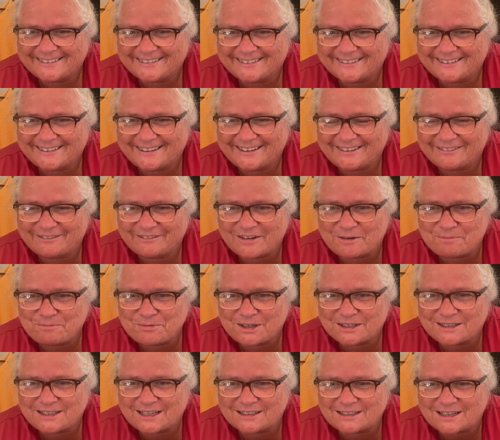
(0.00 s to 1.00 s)
And from she
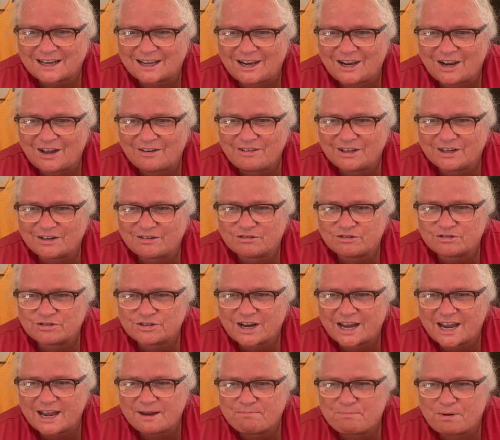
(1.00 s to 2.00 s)
says, love the
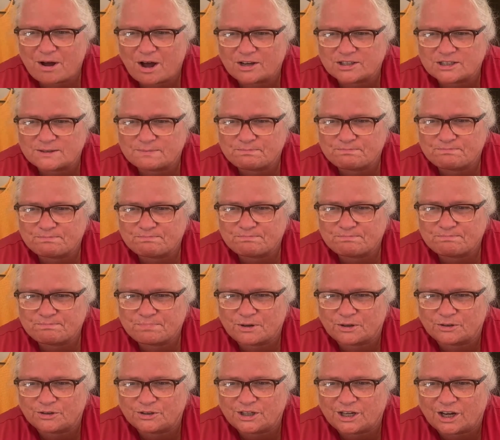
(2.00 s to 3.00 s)
Crochet Boss
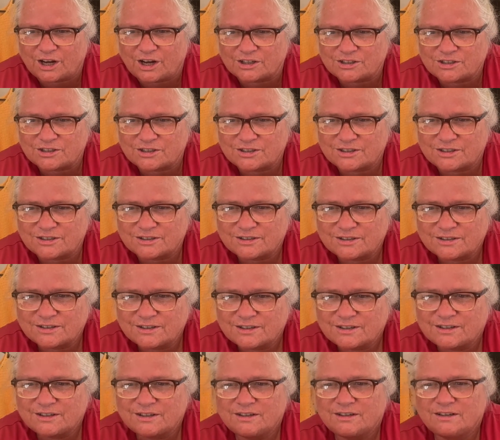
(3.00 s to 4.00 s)
podcast.
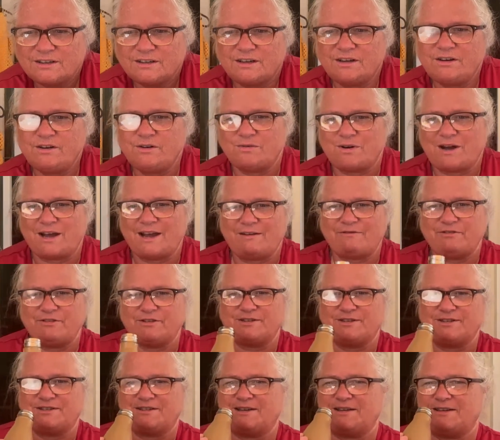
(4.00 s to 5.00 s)
Oh, I
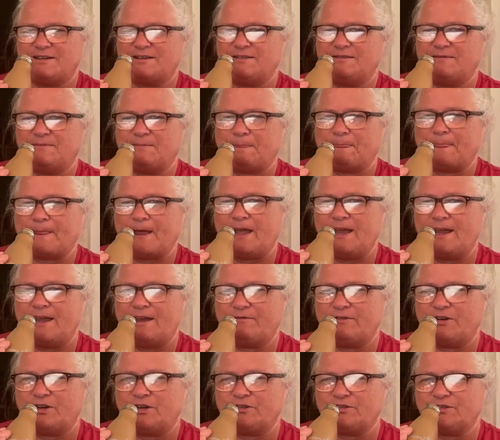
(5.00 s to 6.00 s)
have
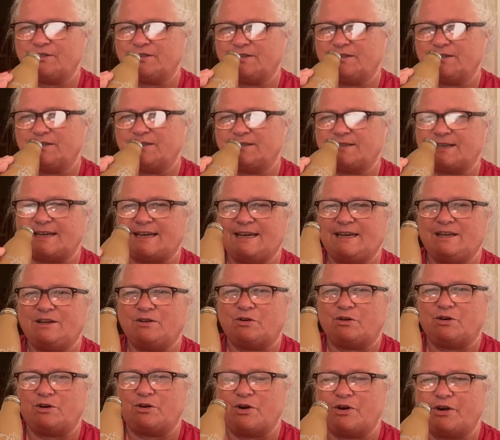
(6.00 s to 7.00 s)
not seen
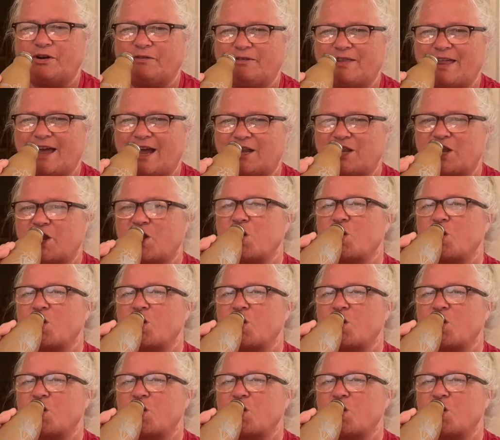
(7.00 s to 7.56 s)
or heard of that.